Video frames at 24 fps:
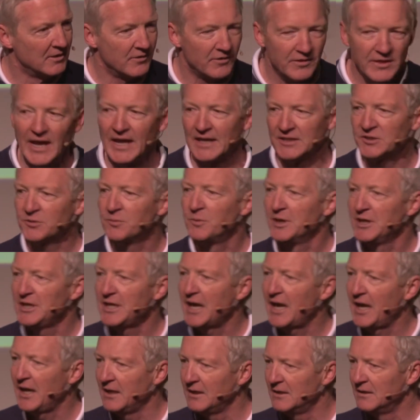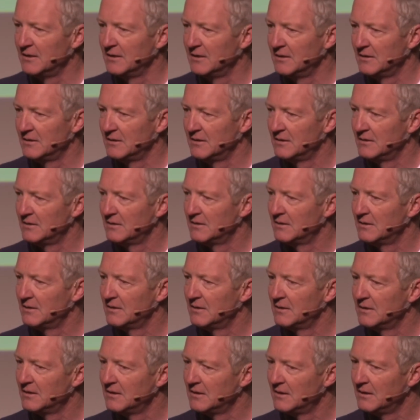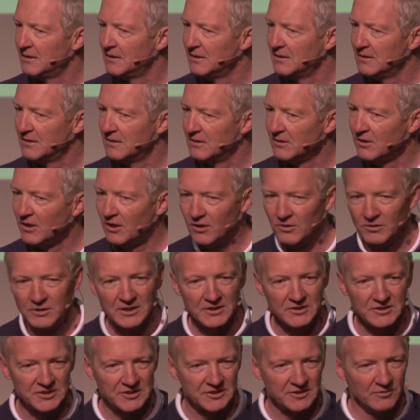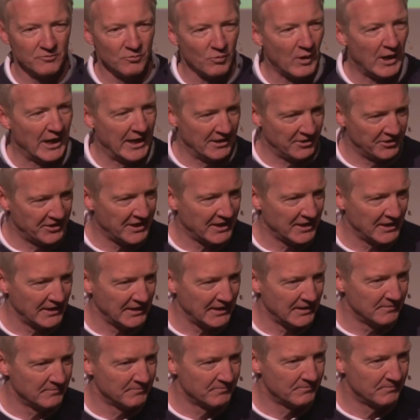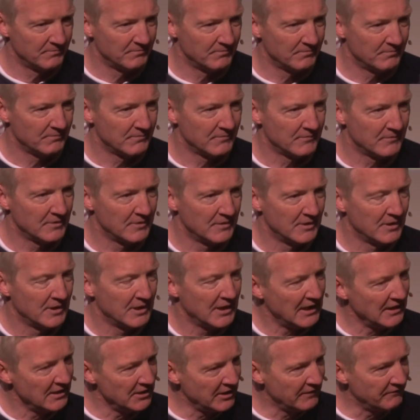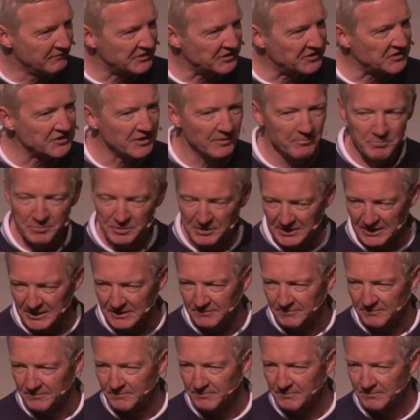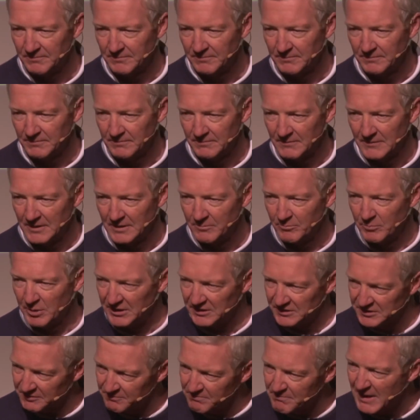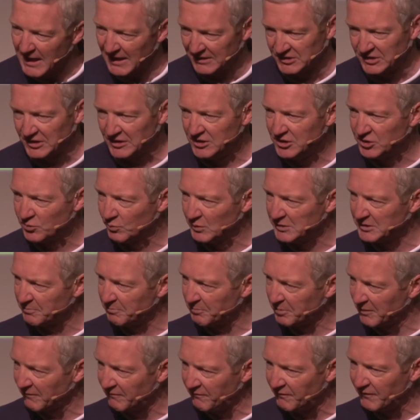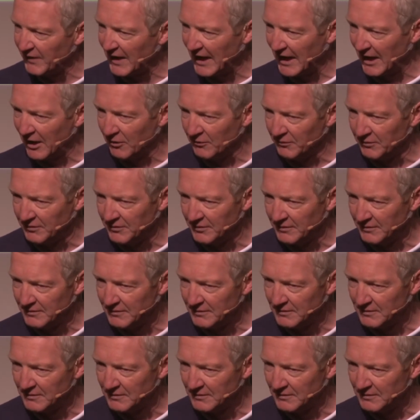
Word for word: That's what he ate locusts and wild honey. He lived simply, but his message was profound.